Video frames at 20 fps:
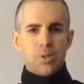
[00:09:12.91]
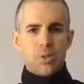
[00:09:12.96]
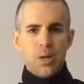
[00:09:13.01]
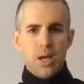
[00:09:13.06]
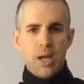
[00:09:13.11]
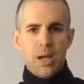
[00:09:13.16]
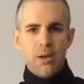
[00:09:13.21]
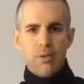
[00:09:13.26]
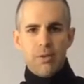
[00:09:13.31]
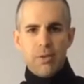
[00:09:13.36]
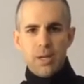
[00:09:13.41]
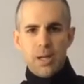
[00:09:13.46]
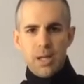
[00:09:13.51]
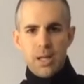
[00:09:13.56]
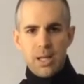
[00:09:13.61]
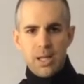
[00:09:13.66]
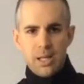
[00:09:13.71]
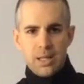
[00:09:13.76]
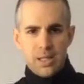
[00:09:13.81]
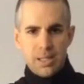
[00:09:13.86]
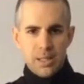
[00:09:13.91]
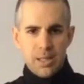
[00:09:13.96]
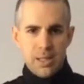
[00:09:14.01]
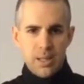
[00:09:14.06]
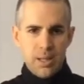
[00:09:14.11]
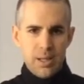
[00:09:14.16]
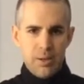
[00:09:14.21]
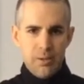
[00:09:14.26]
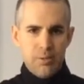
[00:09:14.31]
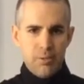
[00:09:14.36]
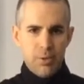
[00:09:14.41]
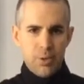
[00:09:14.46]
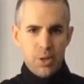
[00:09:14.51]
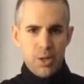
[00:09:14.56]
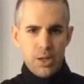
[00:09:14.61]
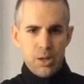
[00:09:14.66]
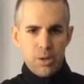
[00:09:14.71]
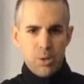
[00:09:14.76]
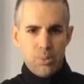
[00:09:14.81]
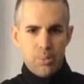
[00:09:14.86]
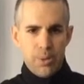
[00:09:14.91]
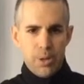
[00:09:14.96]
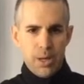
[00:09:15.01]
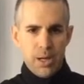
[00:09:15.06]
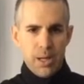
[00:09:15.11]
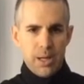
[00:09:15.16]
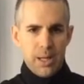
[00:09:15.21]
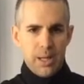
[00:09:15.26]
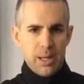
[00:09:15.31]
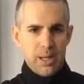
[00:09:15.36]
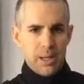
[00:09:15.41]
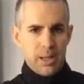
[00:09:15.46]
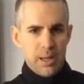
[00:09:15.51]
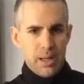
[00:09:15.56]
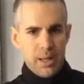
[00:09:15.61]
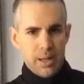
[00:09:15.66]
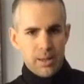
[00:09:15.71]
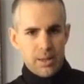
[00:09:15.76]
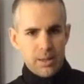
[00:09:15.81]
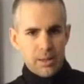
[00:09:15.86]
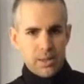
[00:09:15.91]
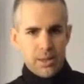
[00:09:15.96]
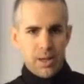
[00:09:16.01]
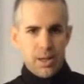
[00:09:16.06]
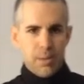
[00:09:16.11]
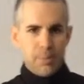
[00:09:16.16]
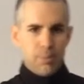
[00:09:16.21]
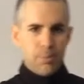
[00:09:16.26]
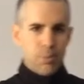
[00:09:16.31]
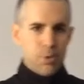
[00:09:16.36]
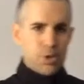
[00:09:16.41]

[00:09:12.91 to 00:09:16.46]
You have a nice vertical pocket at the top,